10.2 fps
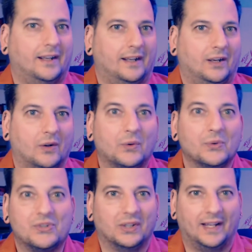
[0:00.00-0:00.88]

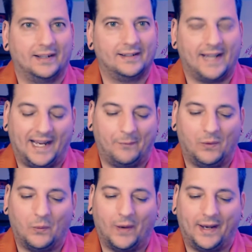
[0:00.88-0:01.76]
crucial time
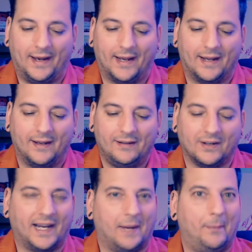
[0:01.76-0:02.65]
when you're
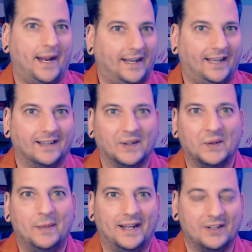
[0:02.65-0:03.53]
kind of panicking a little
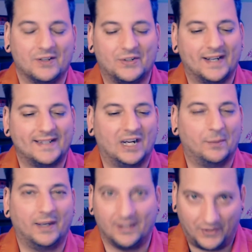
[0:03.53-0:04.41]
bit and you're stressed out
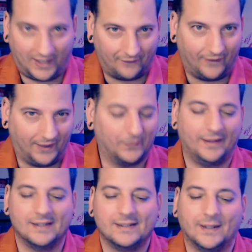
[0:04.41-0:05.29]
because you can't find one of
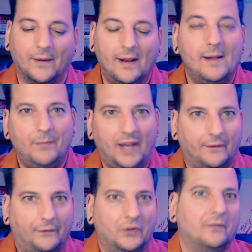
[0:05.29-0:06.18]
these. So have a
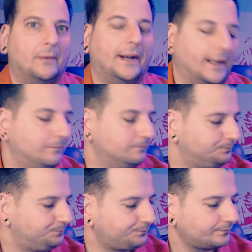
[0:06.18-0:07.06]
few of them on hand.
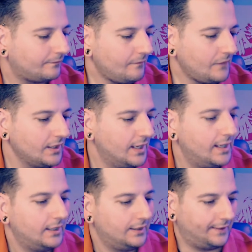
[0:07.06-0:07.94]

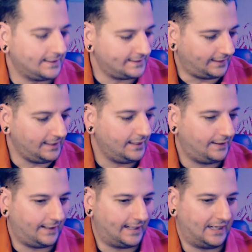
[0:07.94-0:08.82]
The next thing
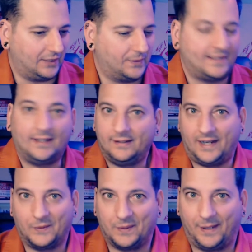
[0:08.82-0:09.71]
that I always
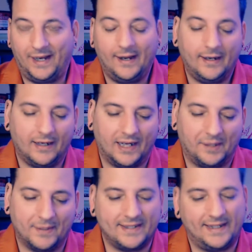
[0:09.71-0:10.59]
take with me,
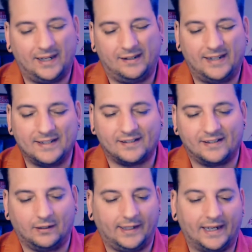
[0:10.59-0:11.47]
it's not
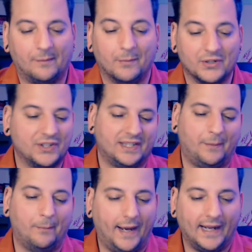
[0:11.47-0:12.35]
necessarily an emergency
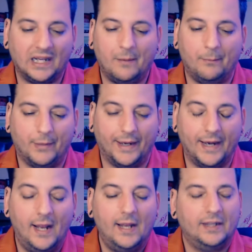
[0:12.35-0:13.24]
backup, but
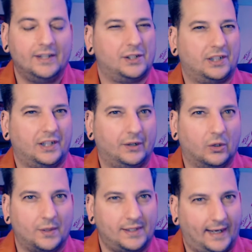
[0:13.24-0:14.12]
it's just good to
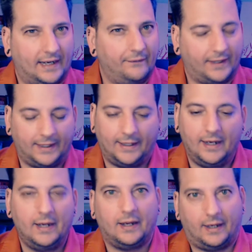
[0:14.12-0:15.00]
always have in it,
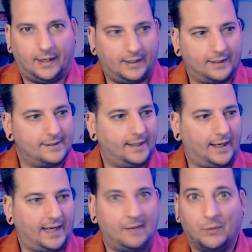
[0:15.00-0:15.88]
is
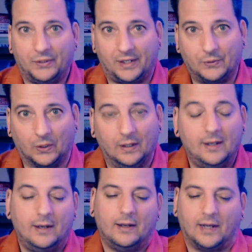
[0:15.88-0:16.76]
a multi-tool.
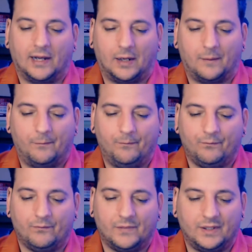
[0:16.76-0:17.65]

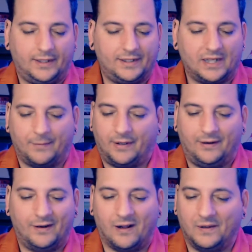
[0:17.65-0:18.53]
These come
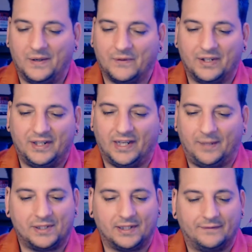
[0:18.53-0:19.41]
in all different
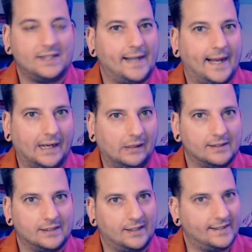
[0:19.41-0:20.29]
types of styles
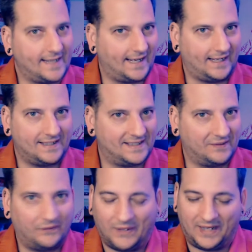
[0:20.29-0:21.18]
and designs
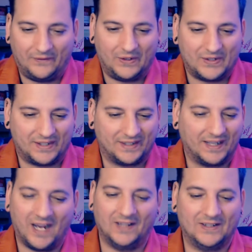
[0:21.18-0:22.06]
and flavors and
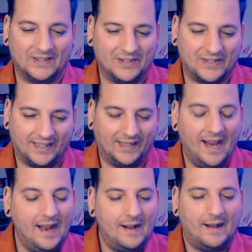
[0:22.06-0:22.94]
colors, and
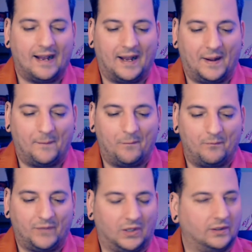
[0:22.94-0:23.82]

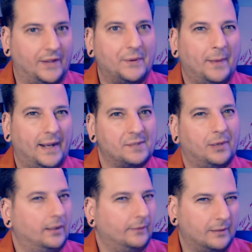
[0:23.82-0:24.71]
Leatherman is
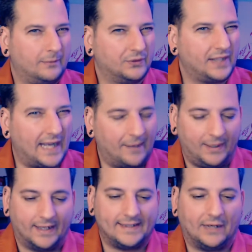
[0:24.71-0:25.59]
probably the most common
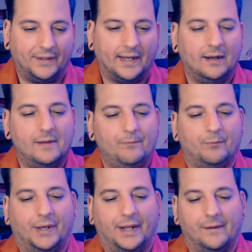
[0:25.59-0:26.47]
that's out there,
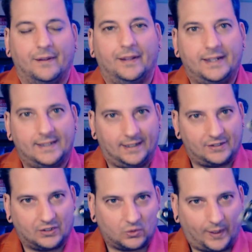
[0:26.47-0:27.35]
but these things
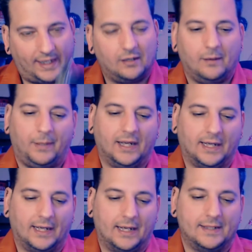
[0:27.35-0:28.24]
are great
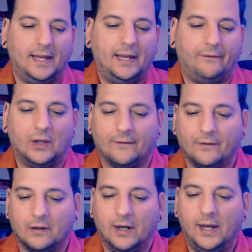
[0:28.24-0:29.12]
because if you
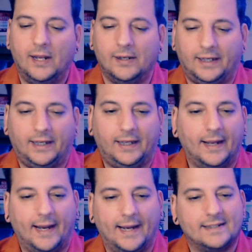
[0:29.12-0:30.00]
ever need
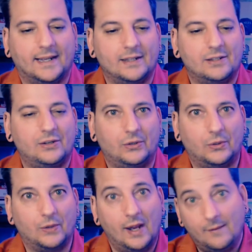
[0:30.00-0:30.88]
access
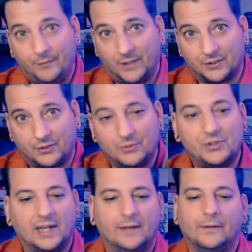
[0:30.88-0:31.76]
to a
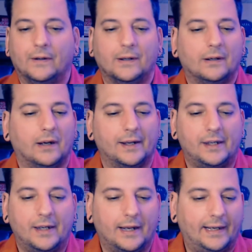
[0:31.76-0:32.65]
screwdriver, a
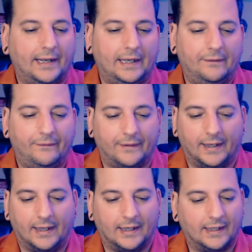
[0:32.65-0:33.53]
knife,
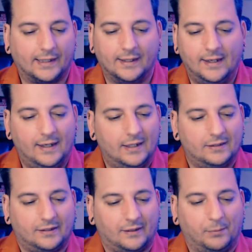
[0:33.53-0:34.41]

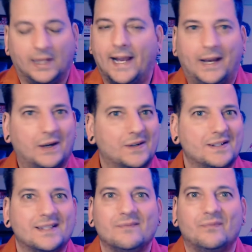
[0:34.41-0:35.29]

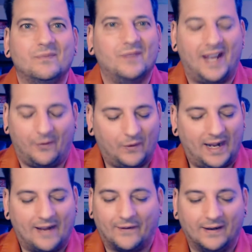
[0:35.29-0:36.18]
pliers, whatever,